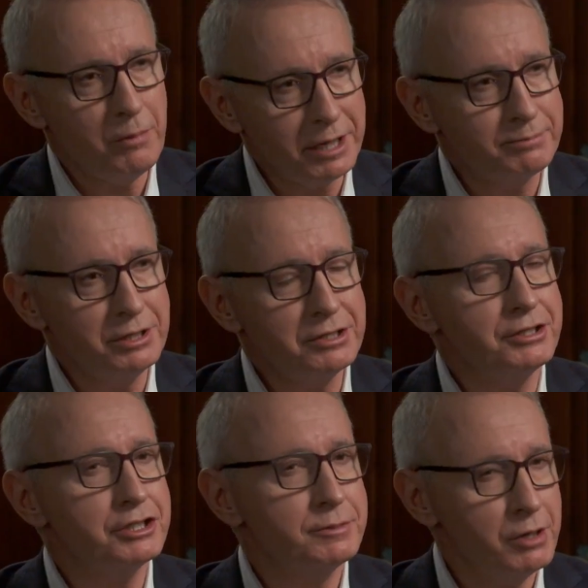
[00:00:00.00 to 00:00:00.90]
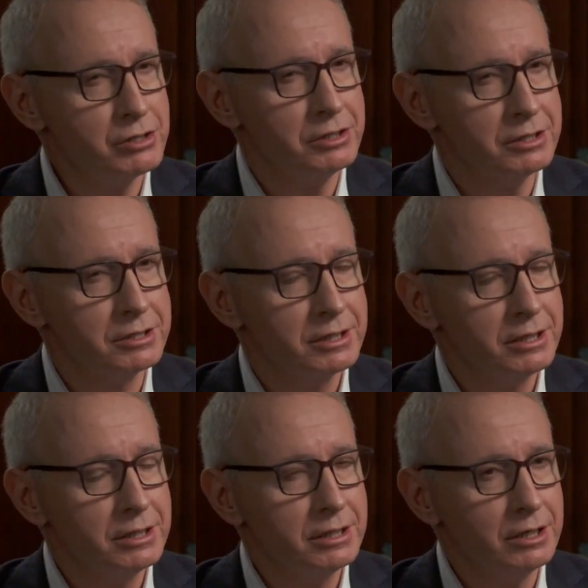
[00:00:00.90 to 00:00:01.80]
might be suspicious
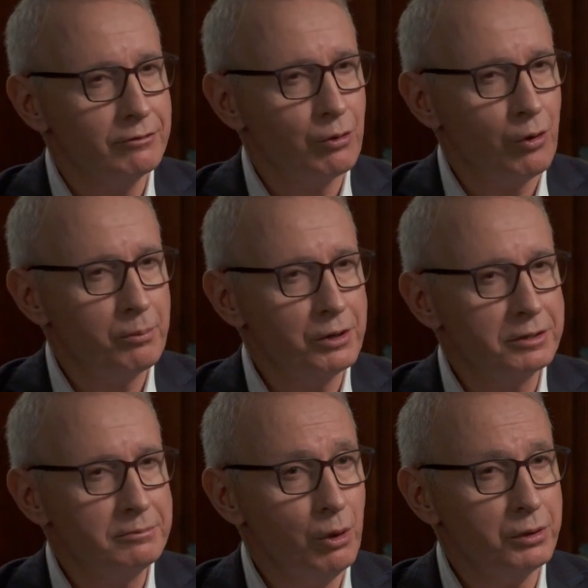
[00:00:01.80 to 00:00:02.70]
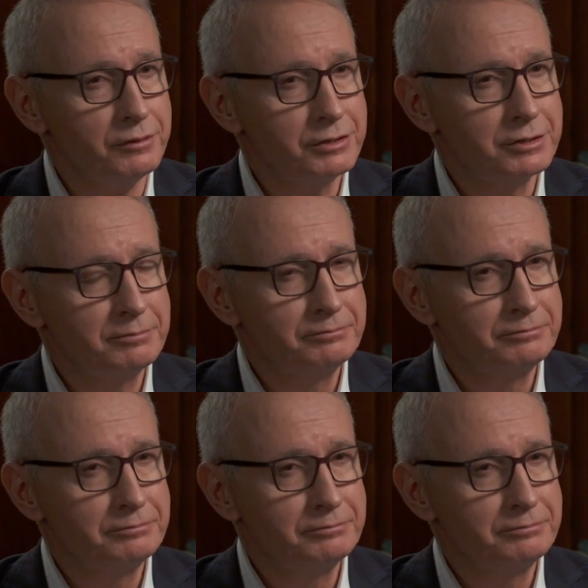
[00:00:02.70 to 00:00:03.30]
of corporate motives?